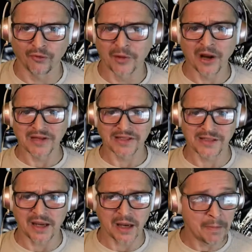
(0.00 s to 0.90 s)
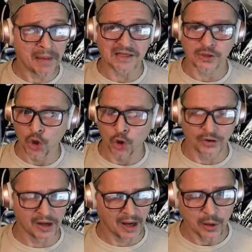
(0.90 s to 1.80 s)
from another state? It makes no,
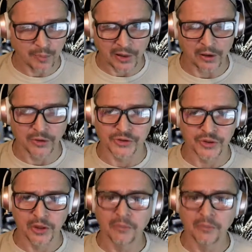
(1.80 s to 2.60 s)
they're not your peers.